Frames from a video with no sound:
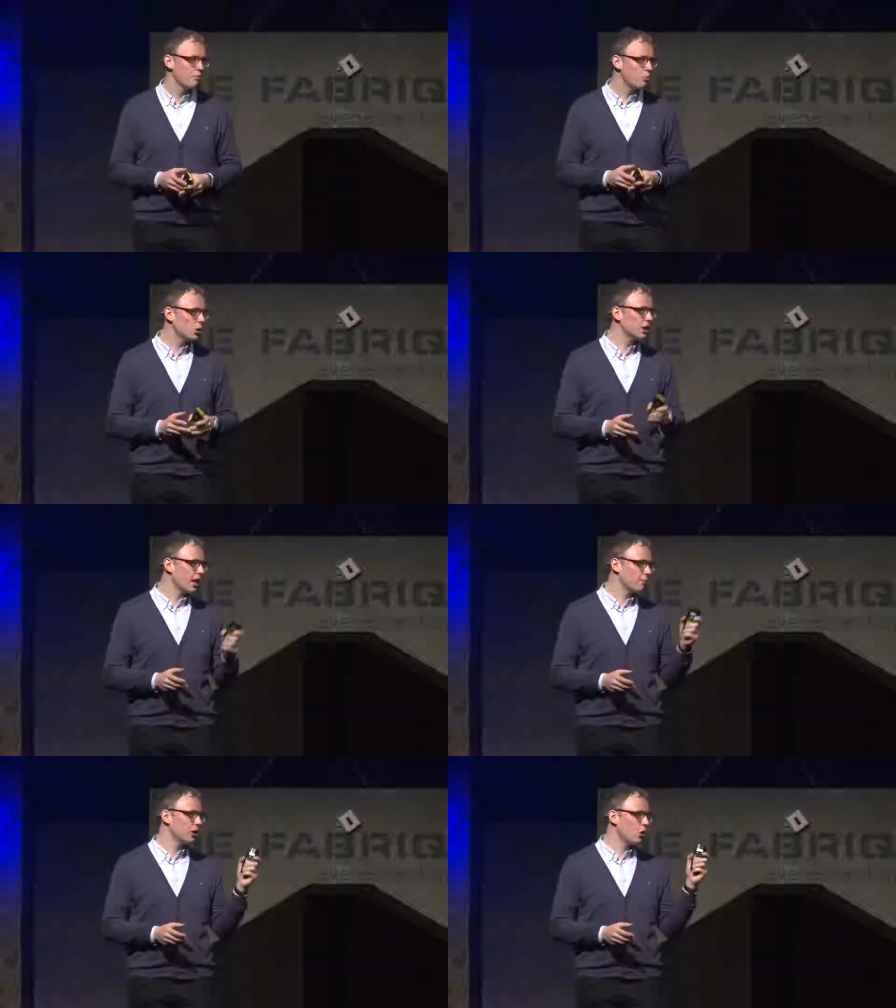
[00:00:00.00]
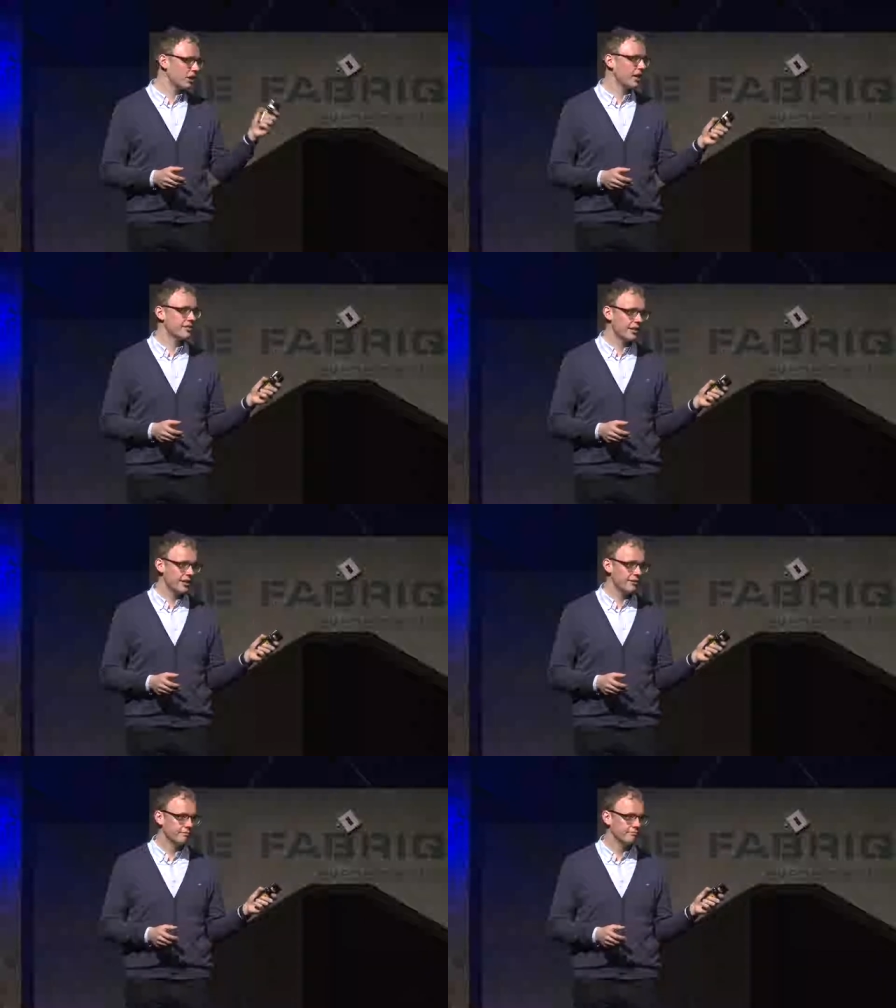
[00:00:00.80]
Building up an online
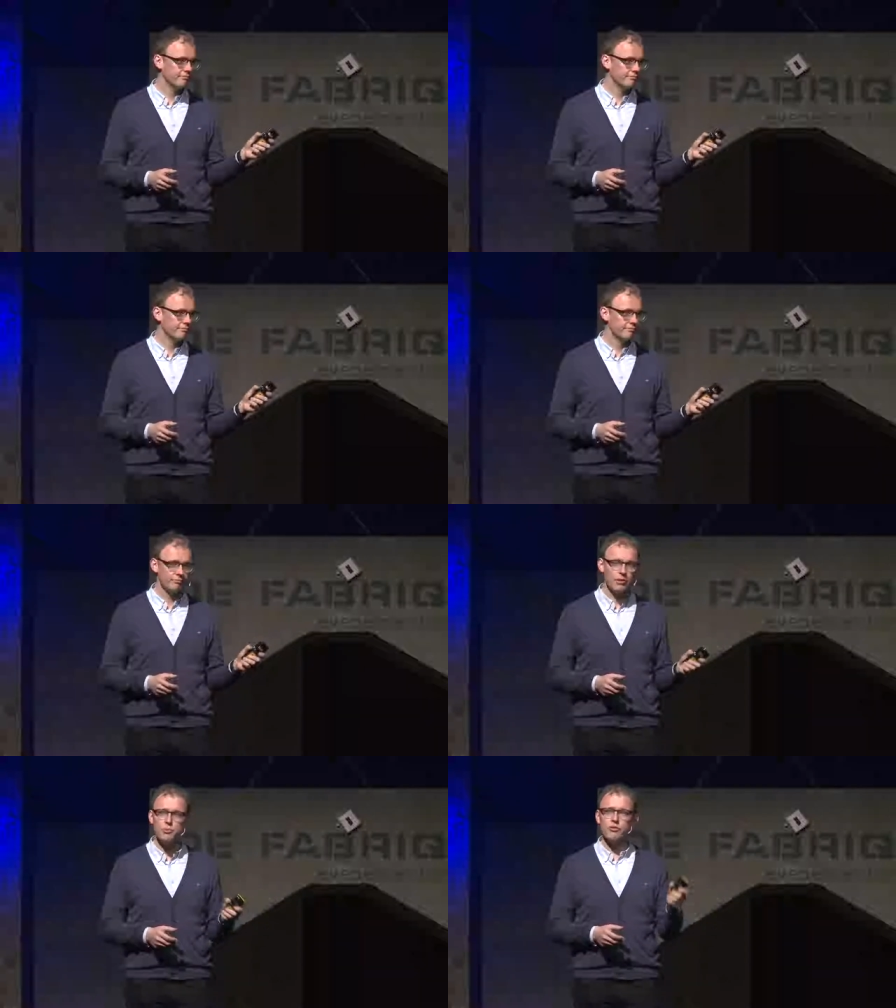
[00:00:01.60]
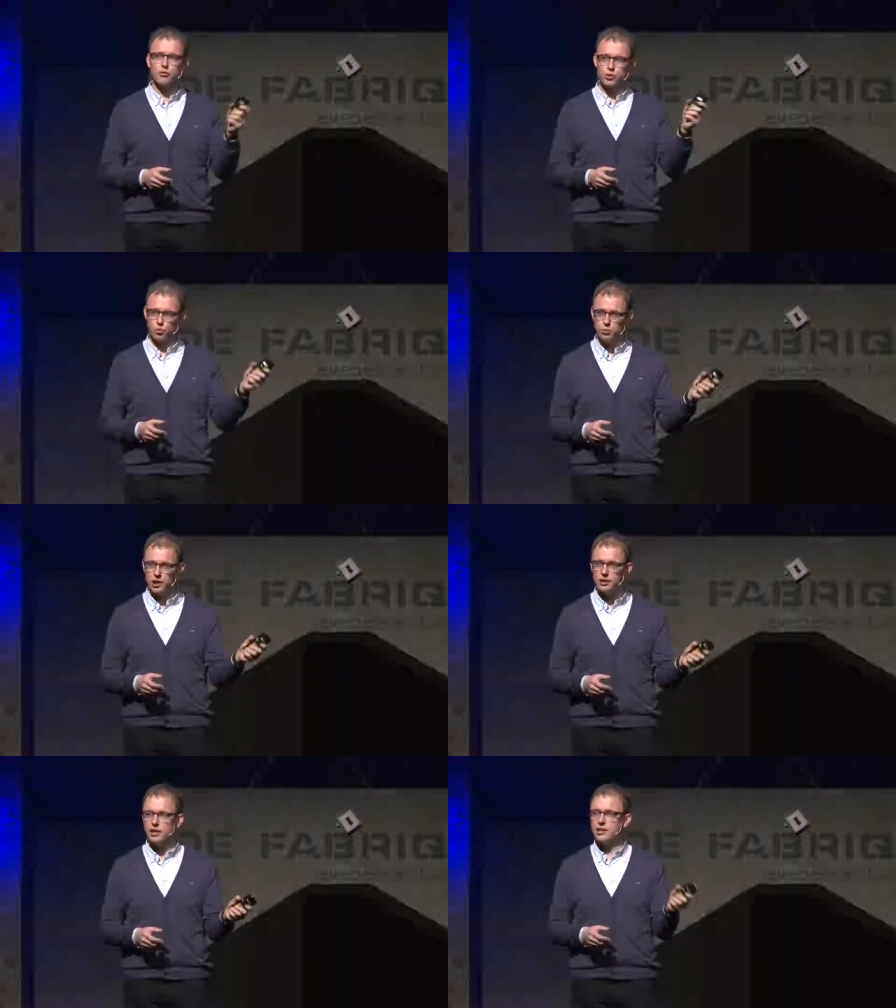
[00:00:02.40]
site, maybe with
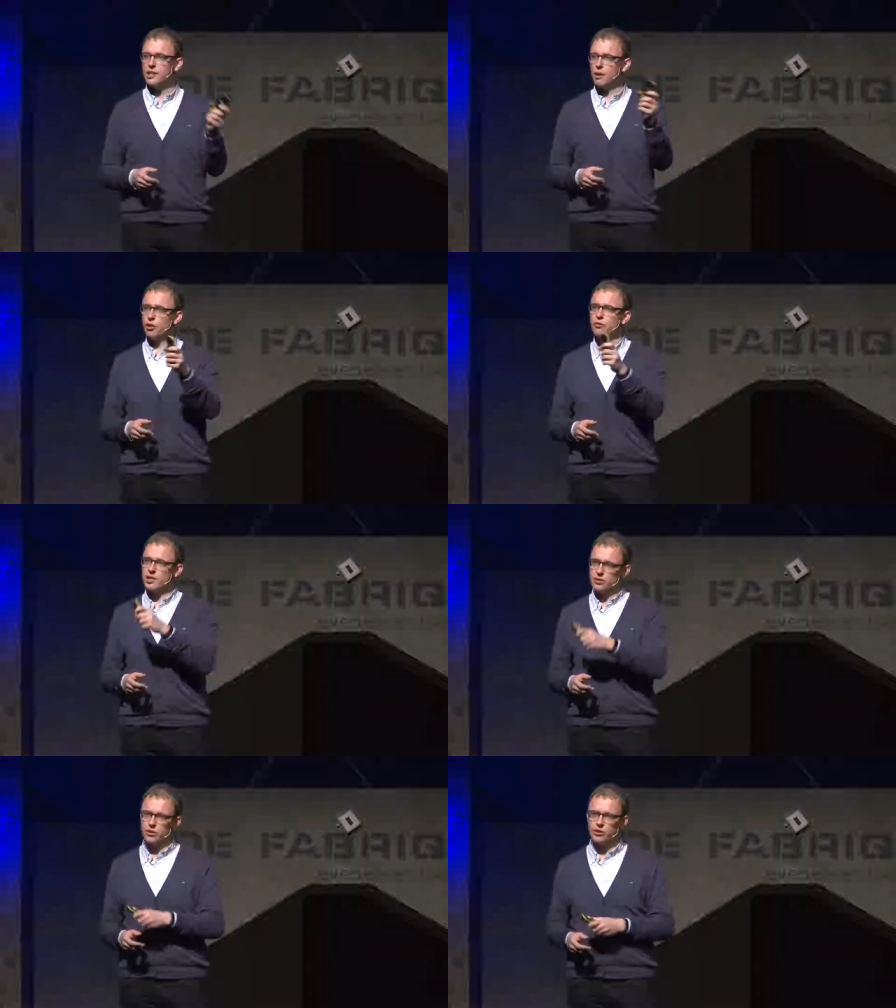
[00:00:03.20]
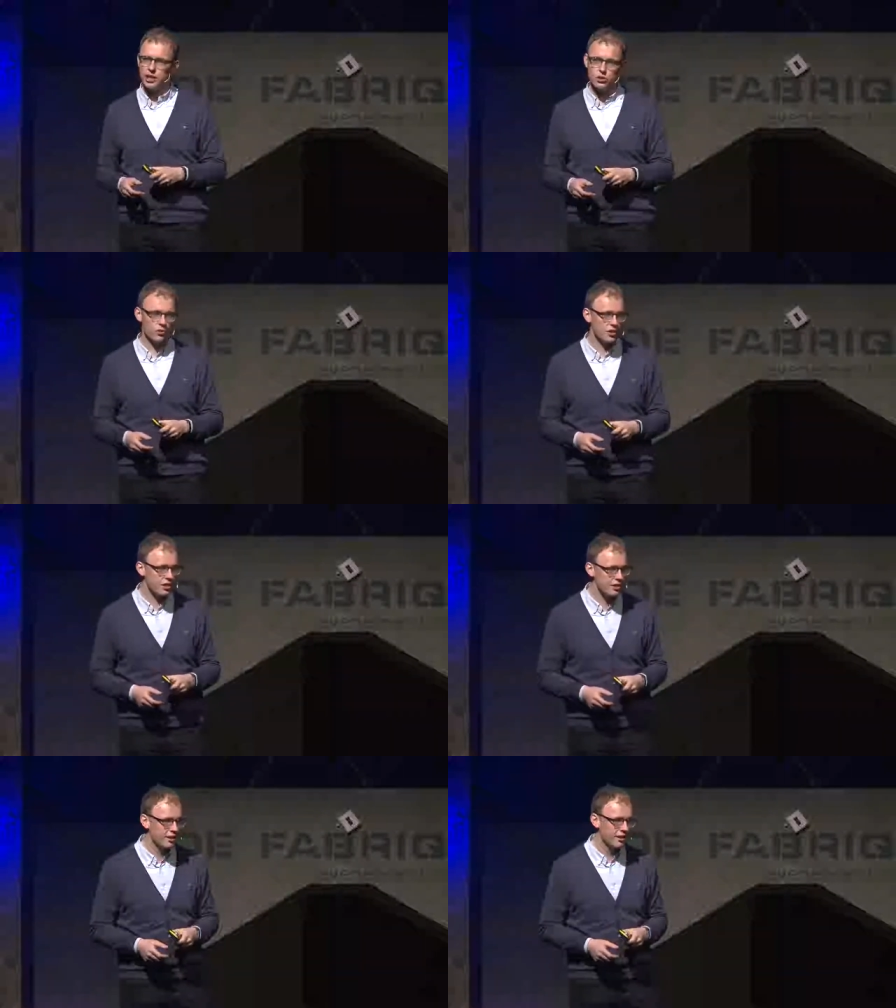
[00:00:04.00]
Drupal and a couple of other online
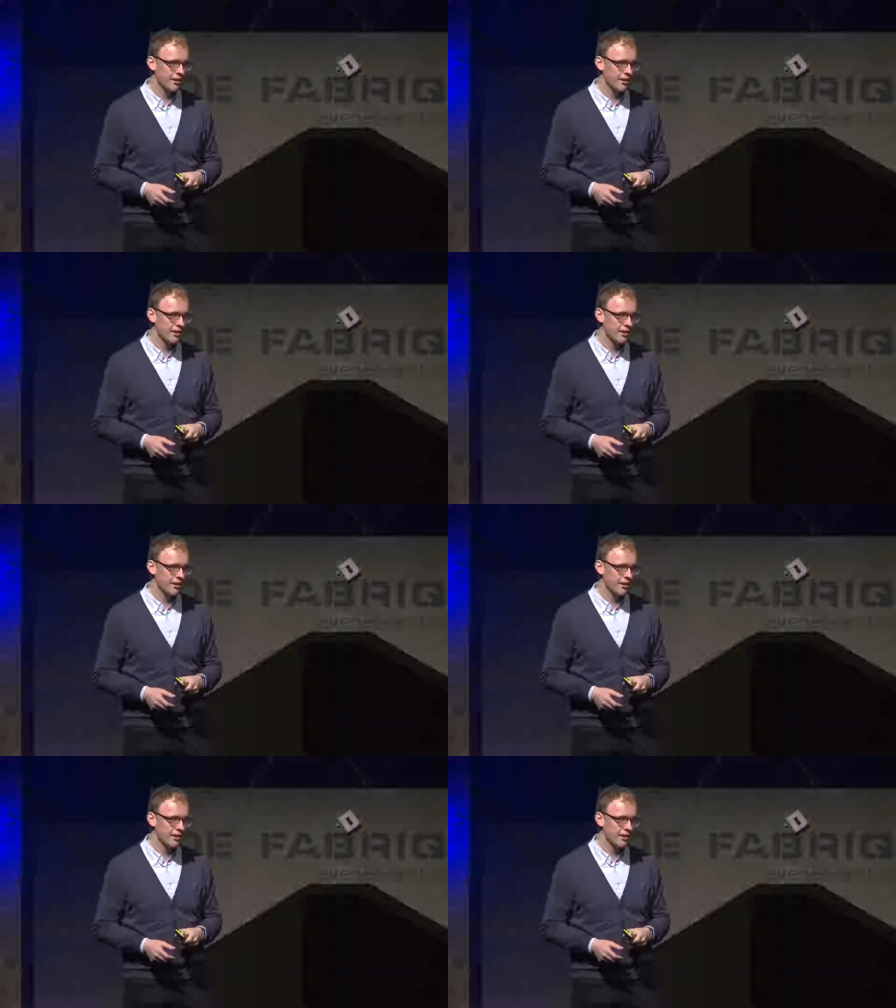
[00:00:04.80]
services,